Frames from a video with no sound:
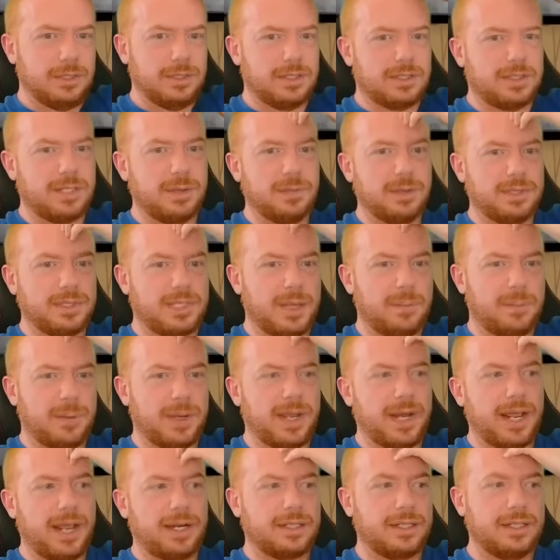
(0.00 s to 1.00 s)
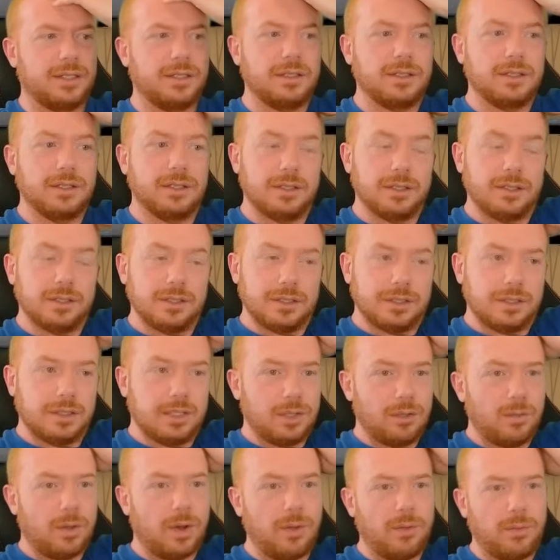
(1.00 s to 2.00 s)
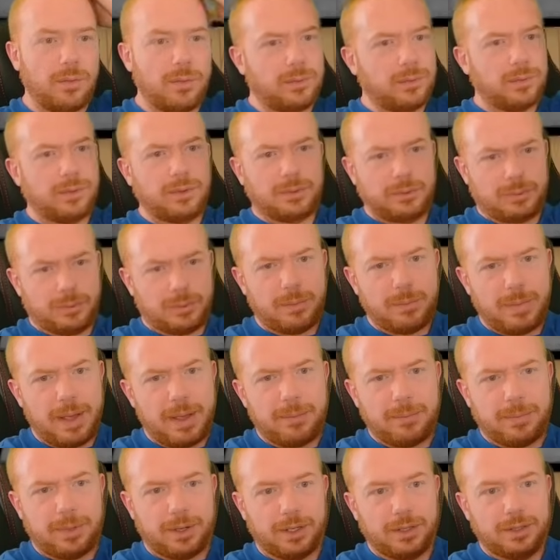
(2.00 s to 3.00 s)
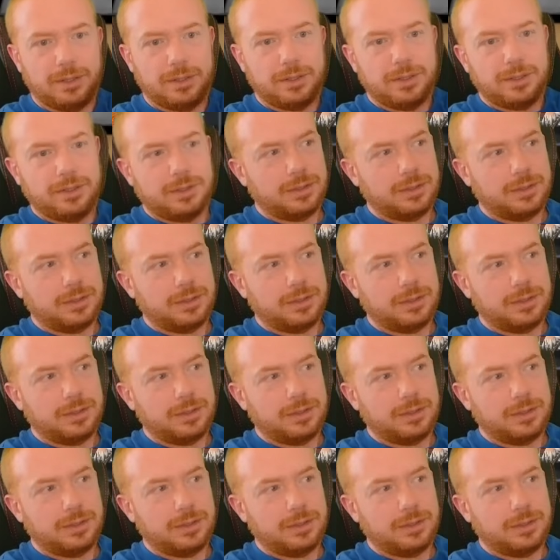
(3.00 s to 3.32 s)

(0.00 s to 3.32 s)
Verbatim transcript: Did someone say paid actor? Well, remember,